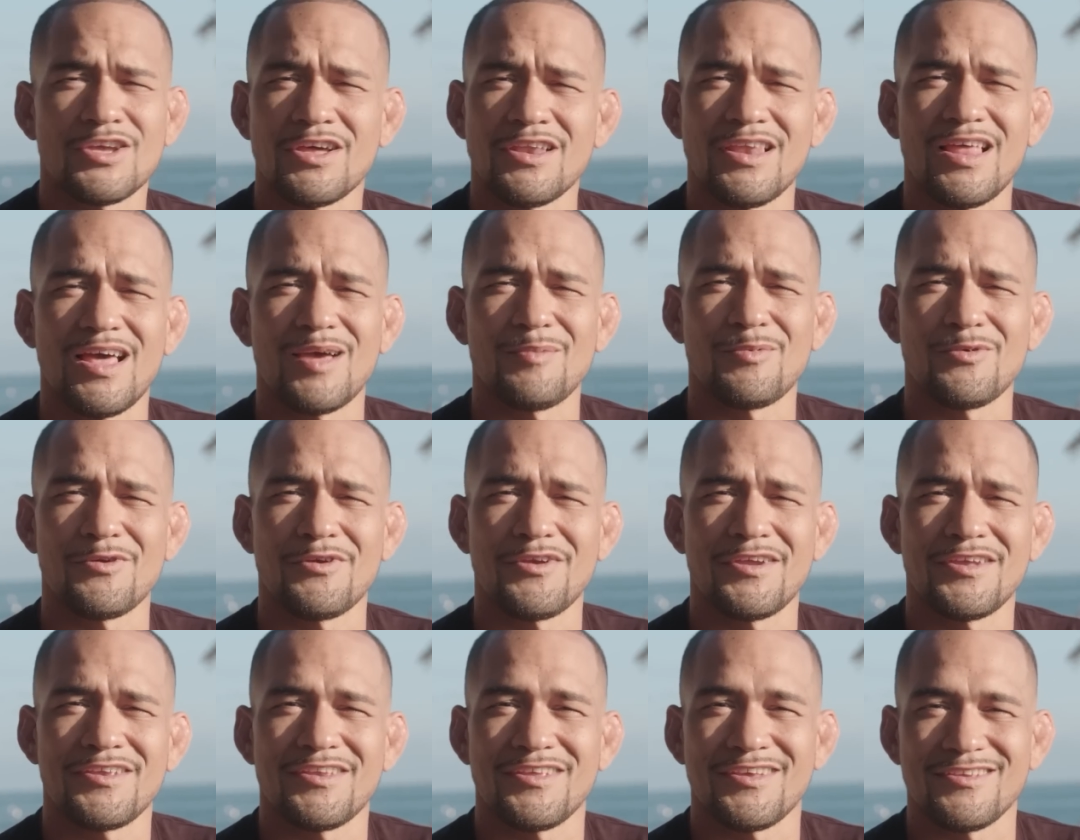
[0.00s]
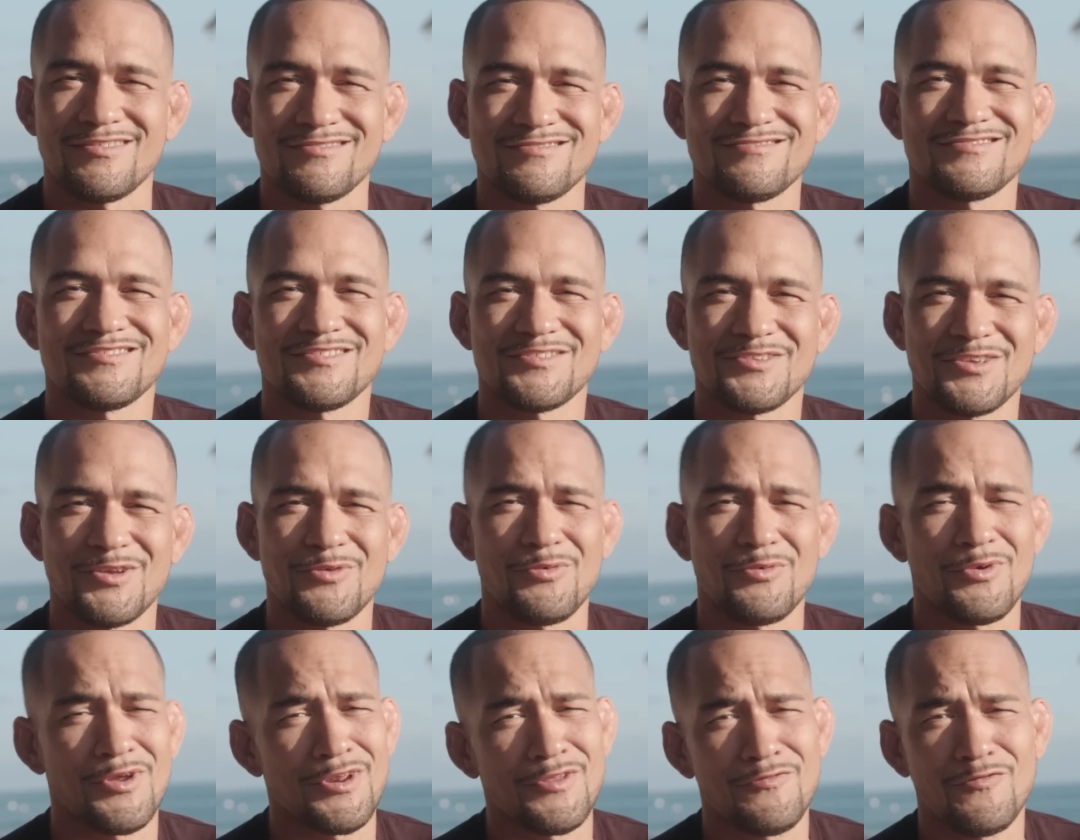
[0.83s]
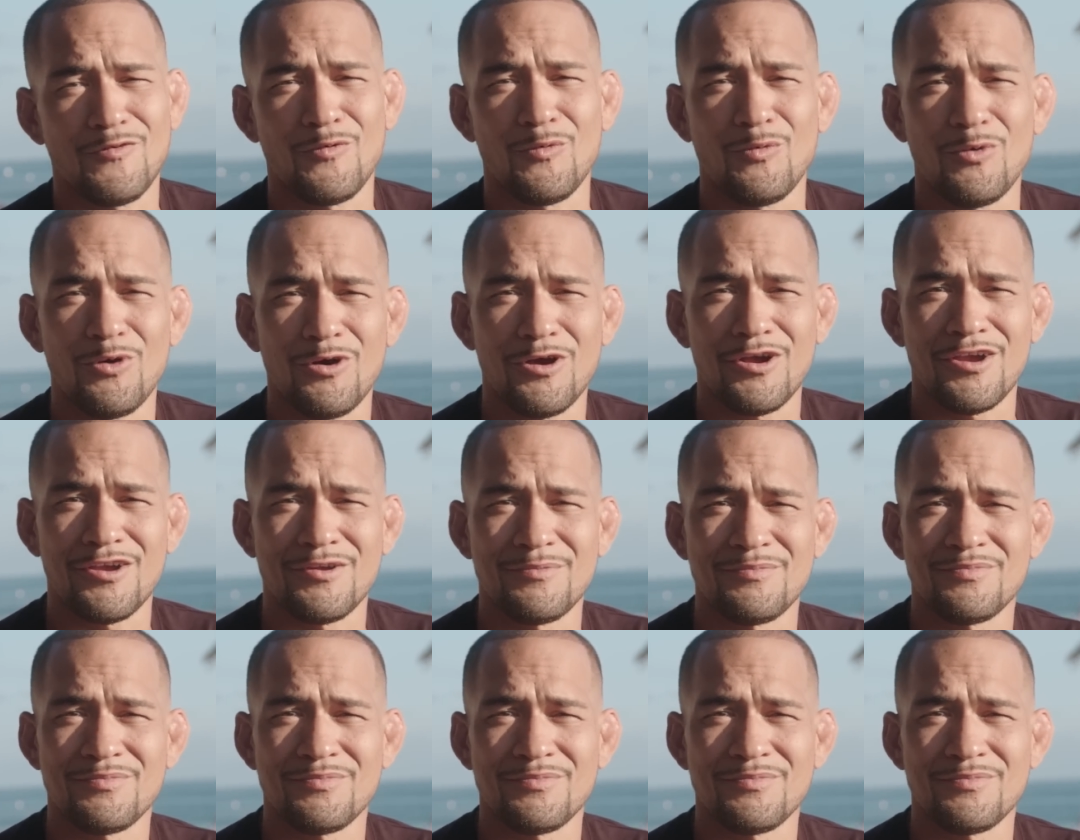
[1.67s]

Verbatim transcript: collaborate and get ready for war.